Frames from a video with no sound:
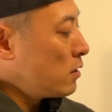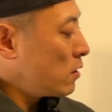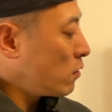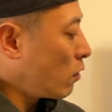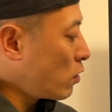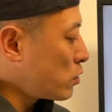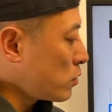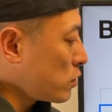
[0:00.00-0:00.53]

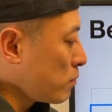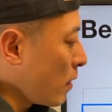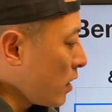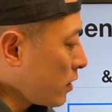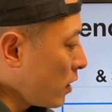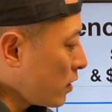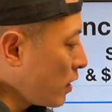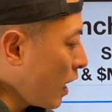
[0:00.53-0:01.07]
Cosmos
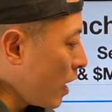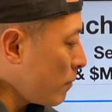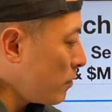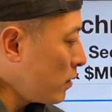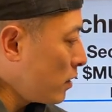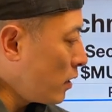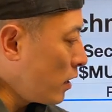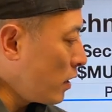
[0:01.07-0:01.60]
market
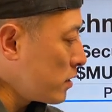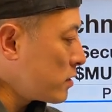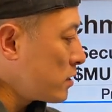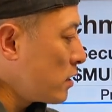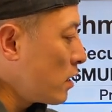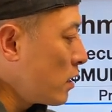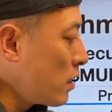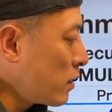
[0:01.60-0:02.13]
cap
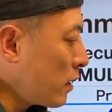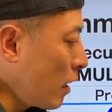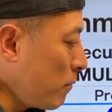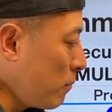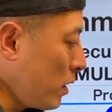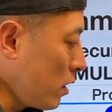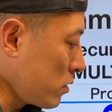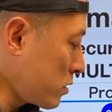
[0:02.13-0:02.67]
is 10
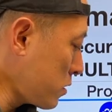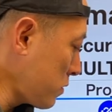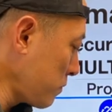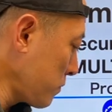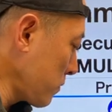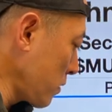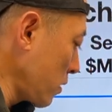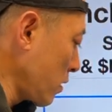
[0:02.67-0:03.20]
billion.
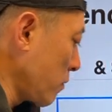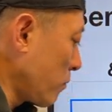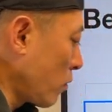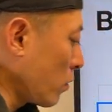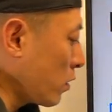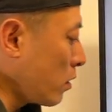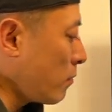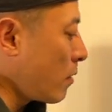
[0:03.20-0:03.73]

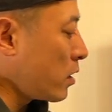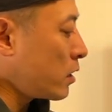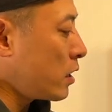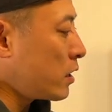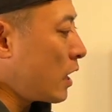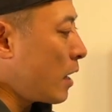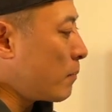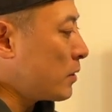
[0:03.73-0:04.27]
Polkadot
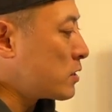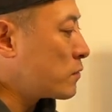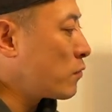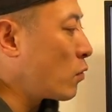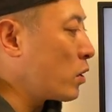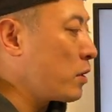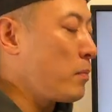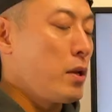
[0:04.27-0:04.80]
market cap is
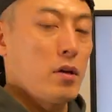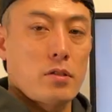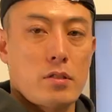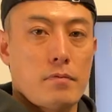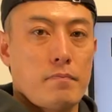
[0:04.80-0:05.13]
40 billion.